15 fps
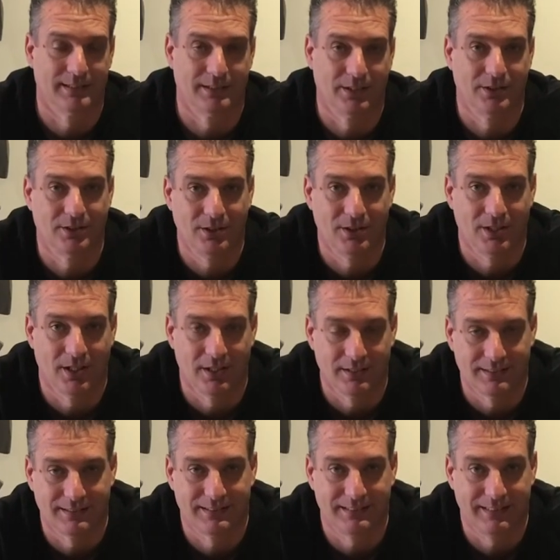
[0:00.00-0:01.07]
And I do know
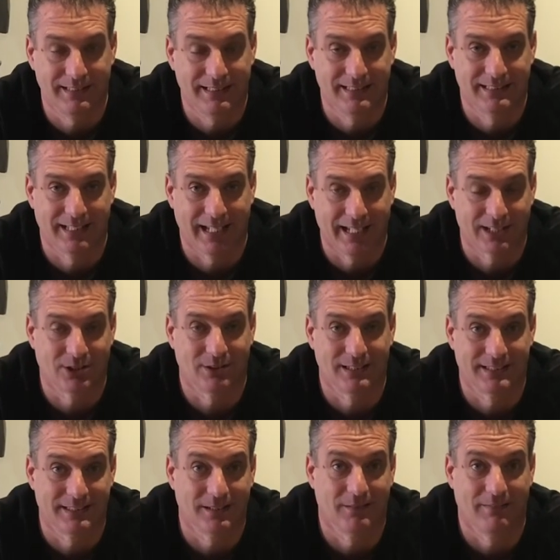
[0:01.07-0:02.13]
these are actually
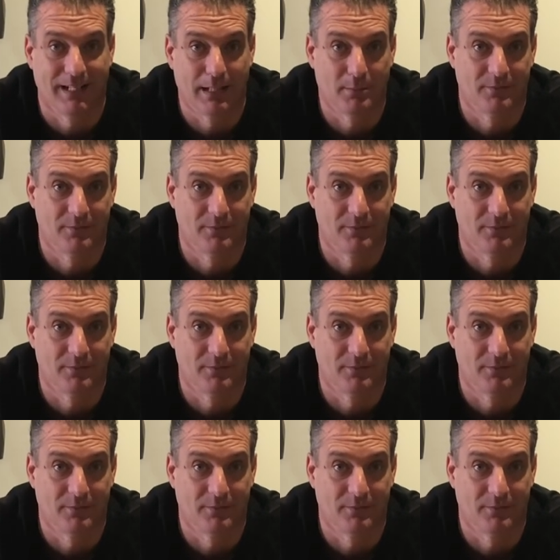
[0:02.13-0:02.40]
still available